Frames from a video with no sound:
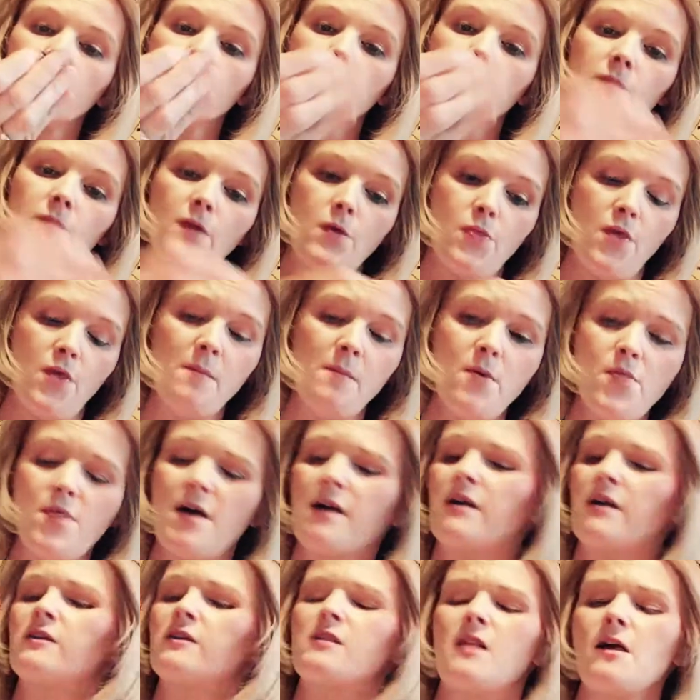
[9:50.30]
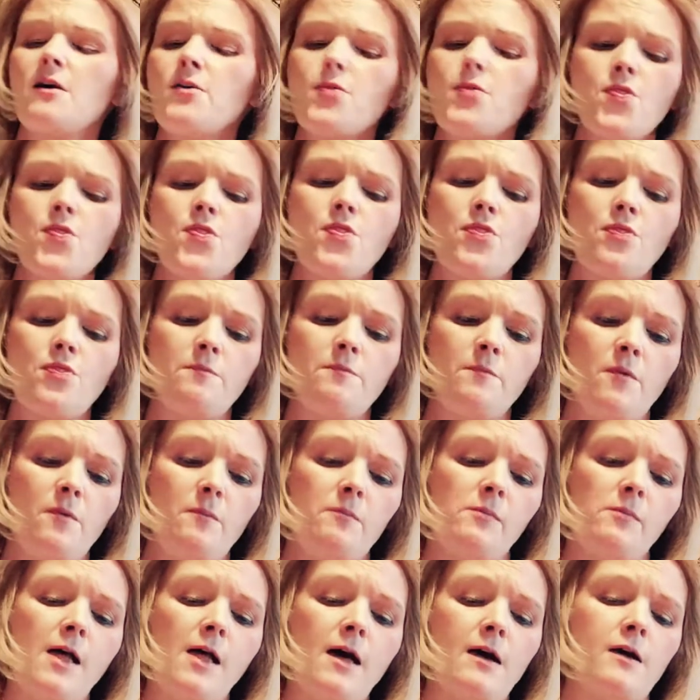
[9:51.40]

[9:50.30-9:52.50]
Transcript: It's almost like glass, but black.